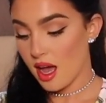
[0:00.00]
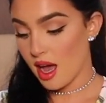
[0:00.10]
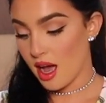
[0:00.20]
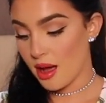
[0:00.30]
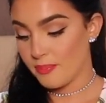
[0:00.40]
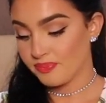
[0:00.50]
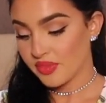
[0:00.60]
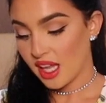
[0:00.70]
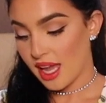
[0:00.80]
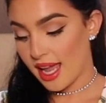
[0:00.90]

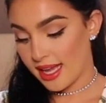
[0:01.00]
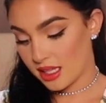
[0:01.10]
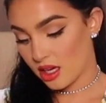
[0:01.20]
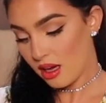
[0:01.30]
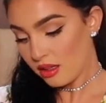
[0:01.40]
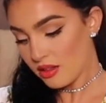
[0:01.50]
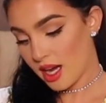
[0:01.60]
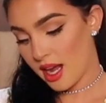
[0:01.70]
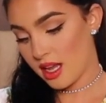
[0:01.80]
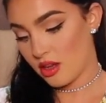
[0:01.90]
And the color
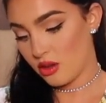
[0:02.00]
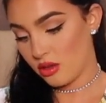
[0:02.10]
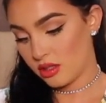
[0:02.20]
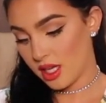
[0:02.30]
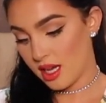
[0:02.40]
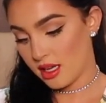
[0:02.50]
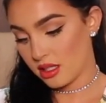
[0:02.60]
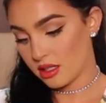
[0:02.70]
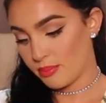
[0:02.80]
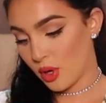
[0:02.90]
that I use
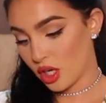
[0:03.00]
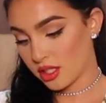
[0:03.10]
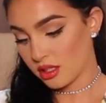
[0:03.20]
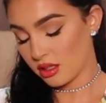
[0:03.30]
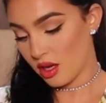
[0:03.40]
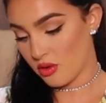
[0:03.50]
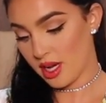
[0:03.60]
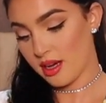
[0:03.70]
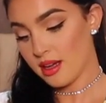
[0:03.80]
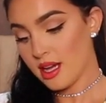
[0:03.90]
is
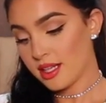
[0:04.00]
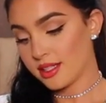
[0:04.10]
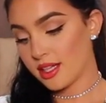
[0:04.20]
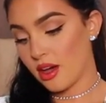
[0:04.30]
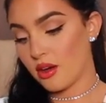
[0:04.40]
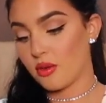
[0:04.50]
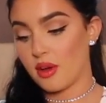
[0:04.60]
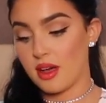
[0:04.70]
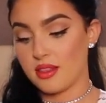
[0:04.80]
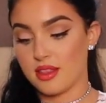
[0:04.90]
Barcelona.
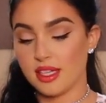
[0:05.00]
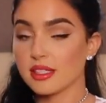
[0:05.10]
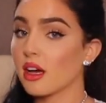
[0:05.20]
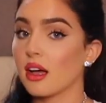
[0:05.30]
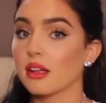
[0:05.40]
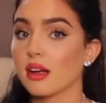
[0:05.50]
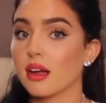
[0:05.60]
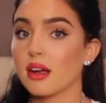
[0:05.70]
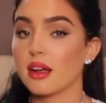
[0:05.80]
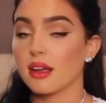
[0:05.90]
So this
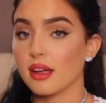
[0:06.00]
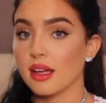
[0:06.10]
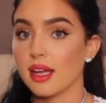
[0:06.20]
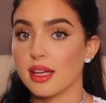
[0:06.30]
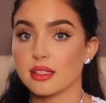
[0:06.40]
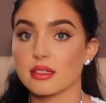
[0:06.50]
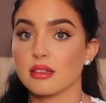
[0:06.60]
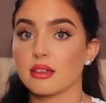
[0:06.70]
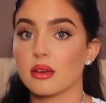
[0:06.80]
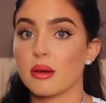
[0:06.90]
color, it's
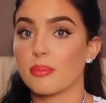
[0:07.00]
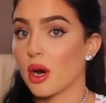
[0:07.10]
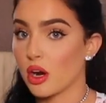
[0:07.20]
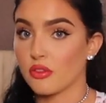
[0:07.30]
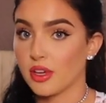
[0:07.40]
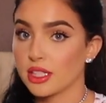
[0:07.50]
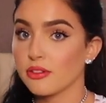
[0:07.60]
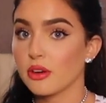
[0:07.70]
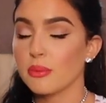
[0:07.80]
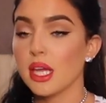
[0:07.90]
perfect
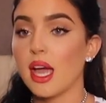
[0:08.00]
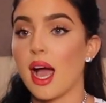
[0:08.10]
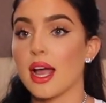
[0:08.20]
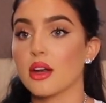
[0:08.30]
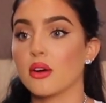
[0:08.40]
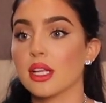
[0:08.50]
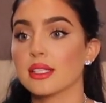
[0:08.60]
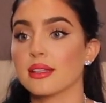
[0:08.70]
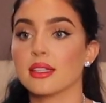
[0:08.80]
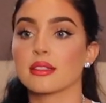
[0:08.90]
for me. I
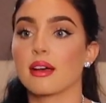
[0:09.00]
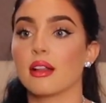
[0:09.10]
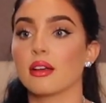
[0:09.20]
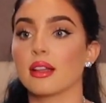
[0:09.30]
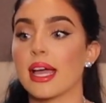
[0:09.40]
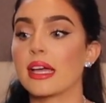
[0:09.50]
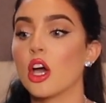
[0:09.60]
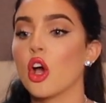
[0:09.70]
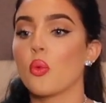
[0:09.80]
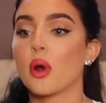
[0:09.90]
noticed that this color, like
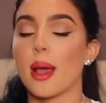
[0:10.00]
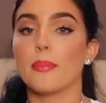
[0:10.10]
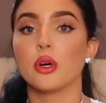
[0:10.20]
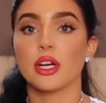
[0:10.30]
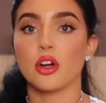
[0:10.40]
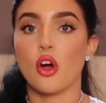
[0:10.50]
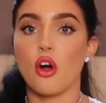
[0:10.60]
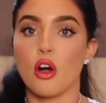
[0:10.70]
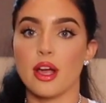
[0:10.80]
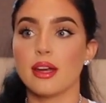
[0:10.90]
when I put it
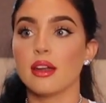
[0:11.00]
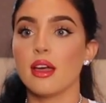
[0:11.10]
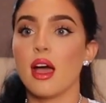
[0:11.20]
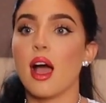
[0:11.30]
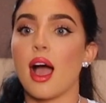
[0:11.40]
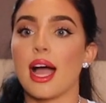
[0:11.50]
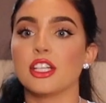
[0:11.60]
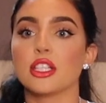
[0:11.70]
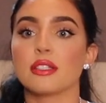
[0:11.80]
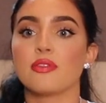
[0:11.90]
on, I
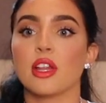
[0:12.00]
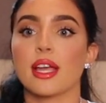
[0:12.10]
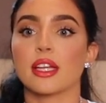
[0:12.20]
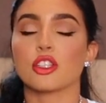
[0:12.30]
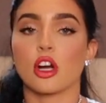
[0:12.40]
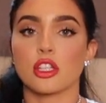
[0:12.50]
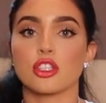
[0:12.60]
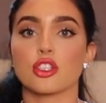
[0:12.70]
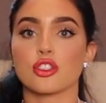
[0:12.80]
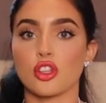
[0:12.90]
just feel like it starts
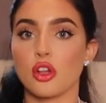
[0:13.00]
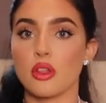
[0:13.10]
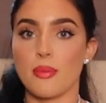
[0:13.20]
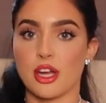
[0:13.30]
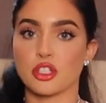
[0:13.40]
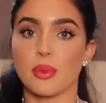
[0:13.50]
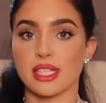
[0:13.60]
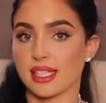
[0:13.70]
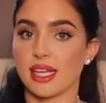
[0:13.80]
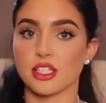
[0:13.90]
to slowly match my
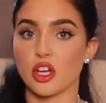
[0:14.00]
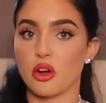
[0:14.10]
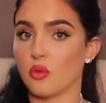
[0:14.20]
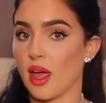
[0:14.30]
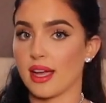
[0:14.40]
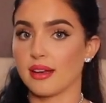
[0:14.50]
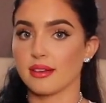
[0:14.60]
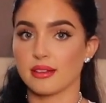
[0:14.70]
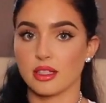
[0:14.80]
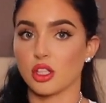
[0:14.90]
skin tone like
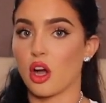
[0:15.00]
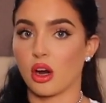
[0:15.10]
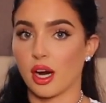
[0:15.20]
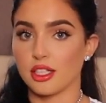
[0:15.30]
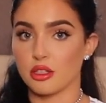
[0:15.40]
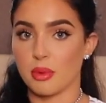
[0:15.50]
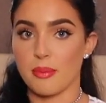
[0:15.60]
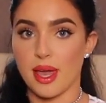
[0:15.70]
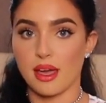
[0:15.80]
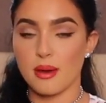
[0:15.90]
the longer I do my
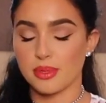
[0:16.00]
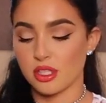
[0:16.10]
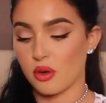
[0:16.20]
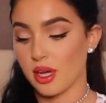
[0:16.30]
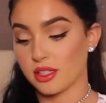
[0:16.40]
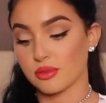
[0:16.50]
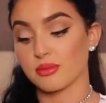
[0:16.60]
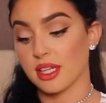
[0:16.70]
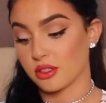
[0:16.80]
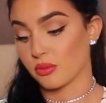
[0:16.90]
makeup. So it's
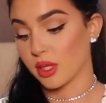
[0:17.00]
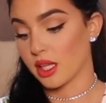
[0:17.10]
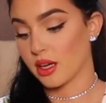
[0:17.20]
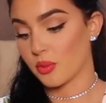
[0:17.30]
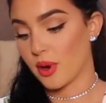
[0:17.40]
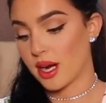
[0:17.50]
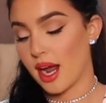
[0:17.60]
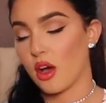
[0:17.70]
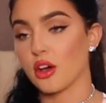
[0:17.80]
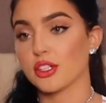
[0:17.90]
a really good one.
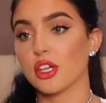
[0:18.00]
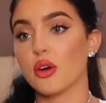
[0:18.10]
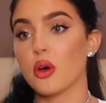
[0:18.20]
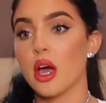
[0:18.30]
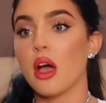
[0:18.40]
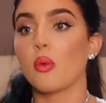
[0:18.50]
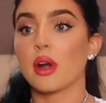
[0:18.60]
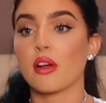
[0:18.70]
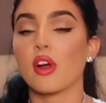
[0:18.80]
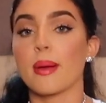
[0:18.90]
I also,
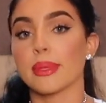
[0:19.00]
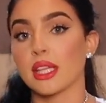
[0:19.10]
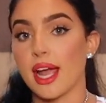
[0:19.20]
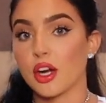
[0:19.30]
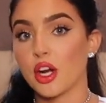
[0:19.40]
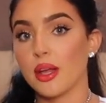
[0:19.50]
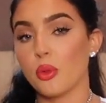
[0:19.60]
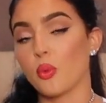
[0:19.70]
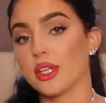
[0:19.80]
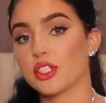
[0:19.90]
whenever I'm lighter in
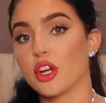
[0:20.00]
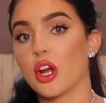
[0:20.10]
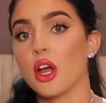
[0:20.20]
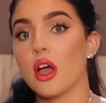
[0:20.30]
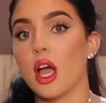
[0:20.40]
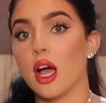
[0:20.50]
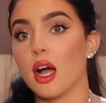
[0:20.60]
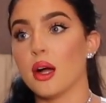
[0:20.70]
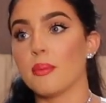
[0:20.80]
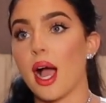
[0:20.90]
the winter,
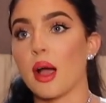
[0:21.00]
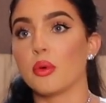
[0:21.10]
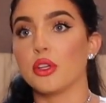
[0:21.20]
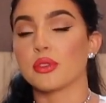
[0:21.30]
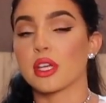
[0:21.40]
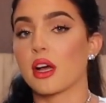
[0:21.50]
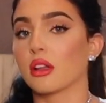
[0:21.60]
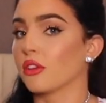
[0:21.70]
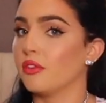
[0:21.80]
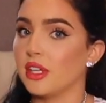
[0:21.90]
I will use the
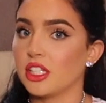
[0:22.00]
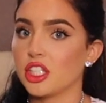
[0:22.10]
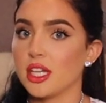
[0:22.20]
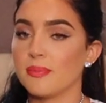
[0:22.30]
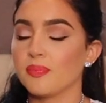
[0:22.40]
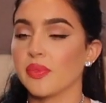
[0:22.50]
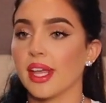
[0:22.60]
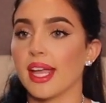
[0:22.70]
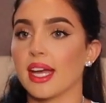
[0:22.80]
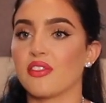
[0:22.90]
color Fiji,
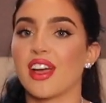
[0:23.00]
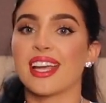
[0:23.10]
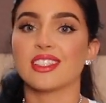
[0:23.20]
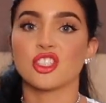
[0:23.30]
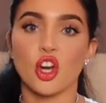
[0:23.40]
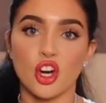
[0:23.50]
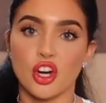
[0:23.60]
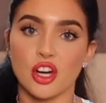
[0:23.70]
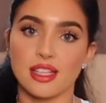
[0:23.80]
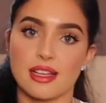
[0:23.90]
and if I get
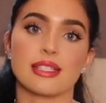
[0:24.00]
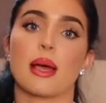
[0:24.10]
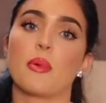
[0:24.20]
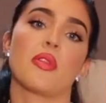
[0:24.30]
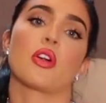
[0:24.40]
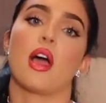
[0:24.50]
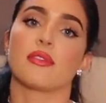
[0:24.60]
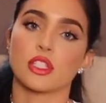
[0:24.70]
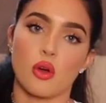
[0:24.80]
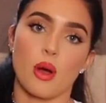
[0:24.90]
darker in the summer, then I'll
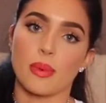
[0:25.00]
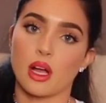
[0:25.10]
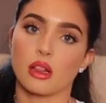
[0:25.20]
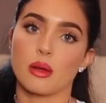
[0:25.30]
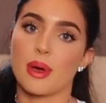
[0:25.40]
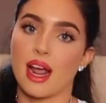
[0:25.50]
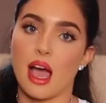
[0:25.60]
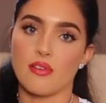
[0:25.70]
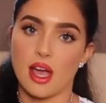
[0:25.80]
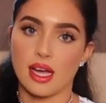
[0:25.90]
have to go up a color, but I
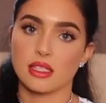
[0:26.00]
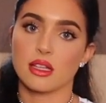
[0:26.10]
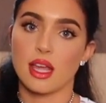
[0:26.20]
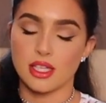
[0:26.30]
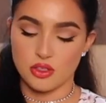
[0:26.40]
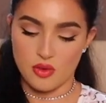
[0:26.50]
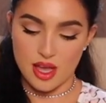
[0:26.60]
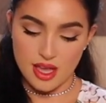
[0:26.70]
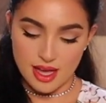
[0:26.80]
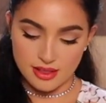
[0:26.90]
haven't had to like do
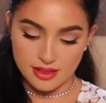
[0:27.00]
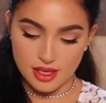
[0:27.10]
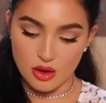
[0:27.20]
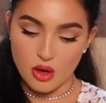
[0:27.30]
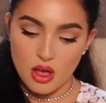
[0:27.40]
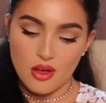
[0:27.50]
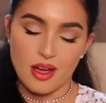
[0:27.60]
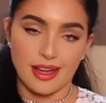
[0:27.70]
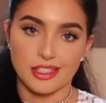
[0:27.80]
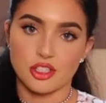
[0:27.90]
that yet. So
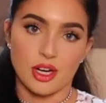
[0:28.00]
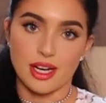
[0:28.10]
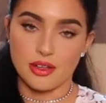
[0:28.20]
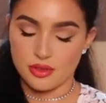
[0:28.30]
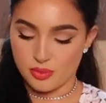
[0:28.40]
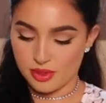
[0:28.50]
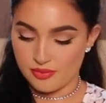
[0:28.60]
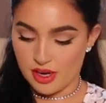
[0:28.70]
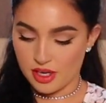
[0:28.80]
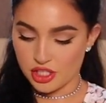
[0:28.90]
I just try to use what
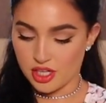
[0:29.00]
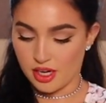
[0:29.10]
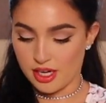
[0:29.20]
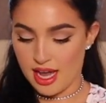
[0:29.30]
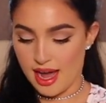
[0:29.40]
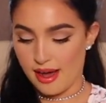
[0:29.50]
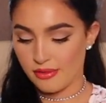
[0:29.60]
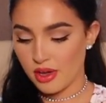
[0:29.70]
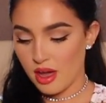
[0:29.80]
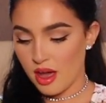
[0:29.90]
foundation I already
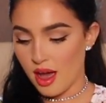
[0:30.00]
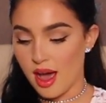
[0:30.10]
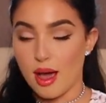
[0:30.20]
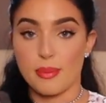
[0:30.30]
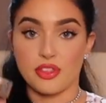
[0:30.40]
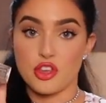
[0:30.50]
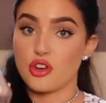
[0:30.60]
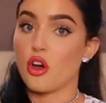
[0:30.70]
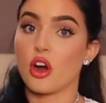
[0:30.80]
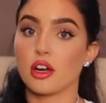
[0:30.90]
have. But the
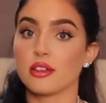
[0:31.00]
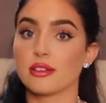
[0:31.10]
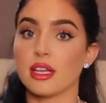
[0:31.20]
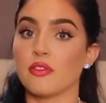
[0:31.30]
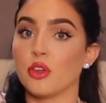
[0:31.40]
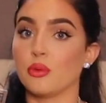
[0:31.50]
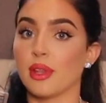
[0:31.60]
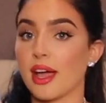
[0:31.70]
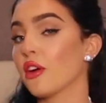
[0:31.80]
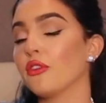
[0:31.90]
NARS, if you
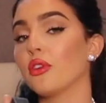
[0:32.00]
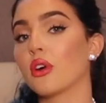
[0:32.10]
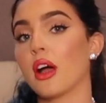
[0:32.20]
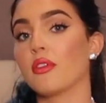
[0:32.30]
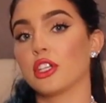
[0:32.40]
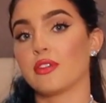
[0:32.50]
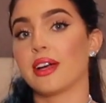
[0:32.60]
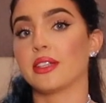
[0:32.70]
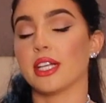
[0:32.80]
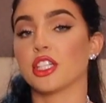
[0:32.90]
like a full coverage
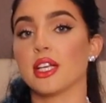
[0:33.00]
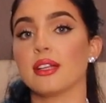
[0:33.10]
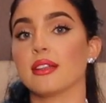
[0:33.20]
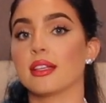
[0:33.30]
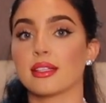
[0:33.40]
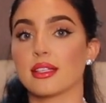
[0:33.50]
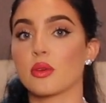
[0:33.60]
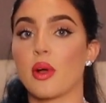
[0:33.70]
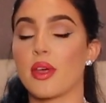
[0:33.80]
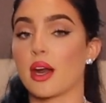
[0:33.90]
foundation, this is
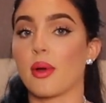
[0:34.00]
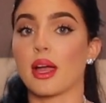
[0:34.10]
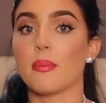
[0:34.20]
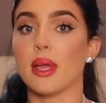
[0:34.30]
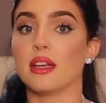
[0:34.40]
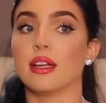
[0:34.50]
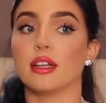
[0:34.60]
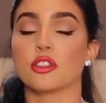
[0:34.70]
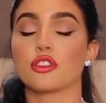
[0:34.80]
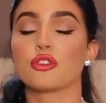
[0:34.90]
the one that I recommend. It
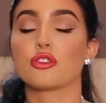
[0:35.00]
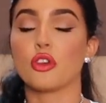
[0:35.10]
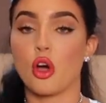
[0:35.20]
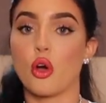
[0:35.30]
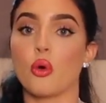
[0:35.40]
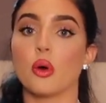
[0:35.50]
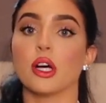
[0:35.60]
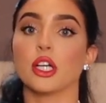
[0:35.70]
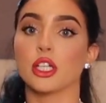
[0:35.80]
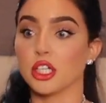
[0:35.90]
is so
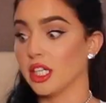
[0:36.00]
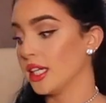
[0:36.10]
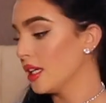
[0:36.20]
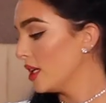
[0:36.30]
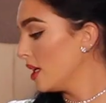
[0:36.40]
good.